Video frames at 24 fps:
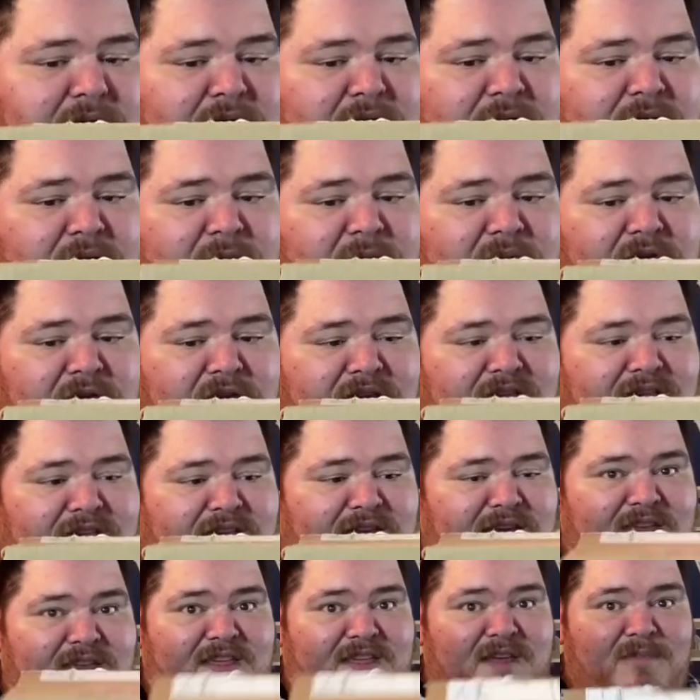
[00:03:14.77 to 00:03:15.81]
was
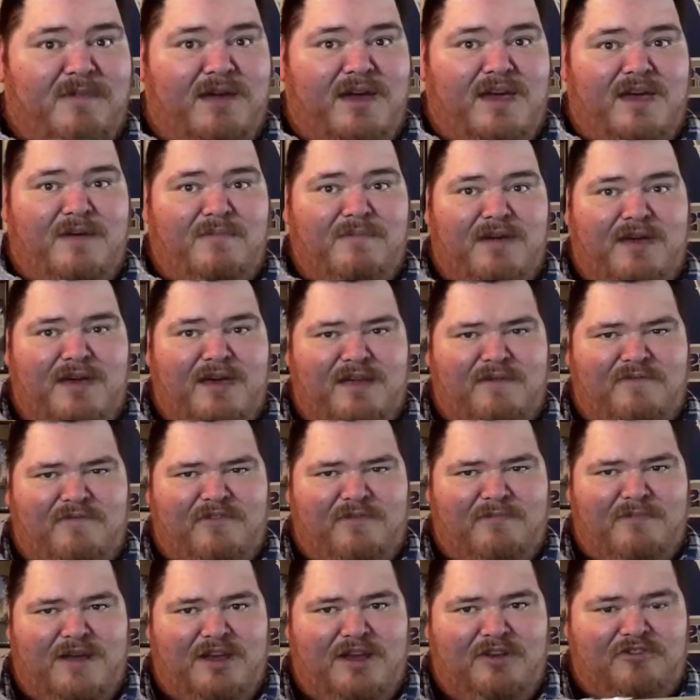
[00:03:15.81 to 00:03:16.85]
thinking that might have my
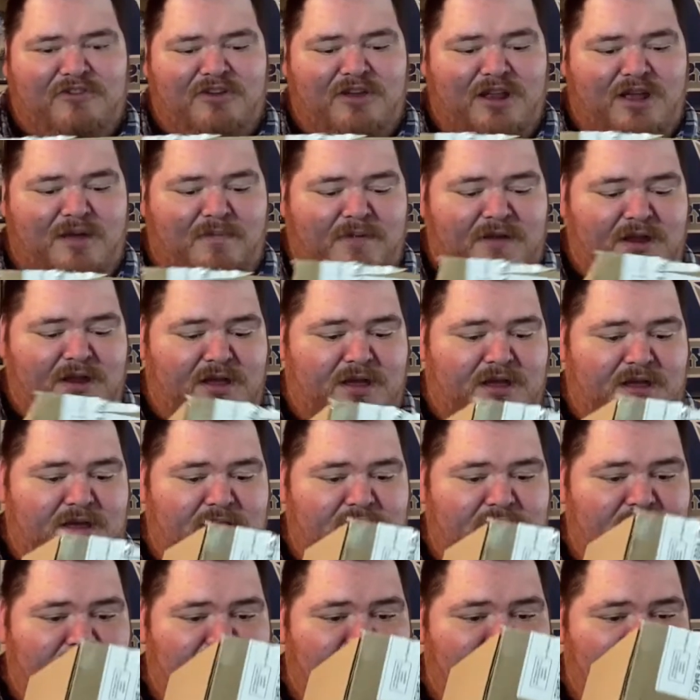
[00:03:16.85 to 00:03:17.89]
information on it,
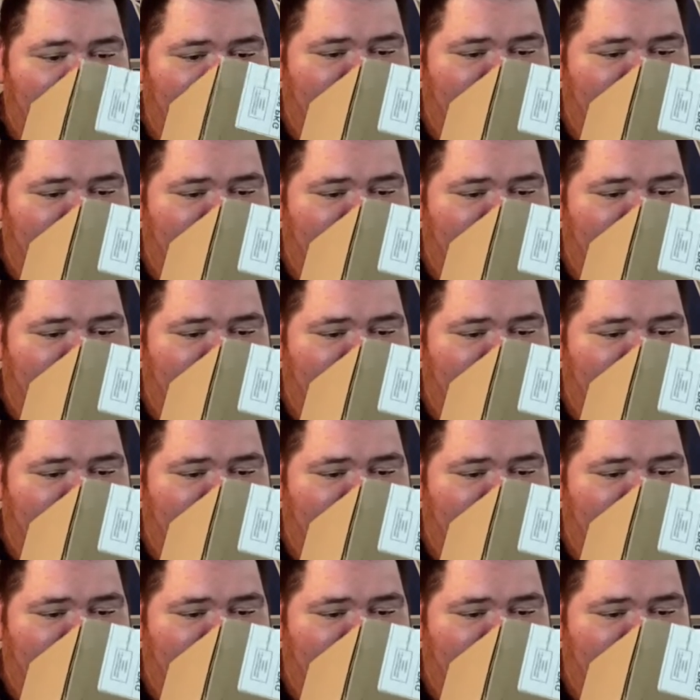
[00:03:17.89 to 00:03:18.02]
but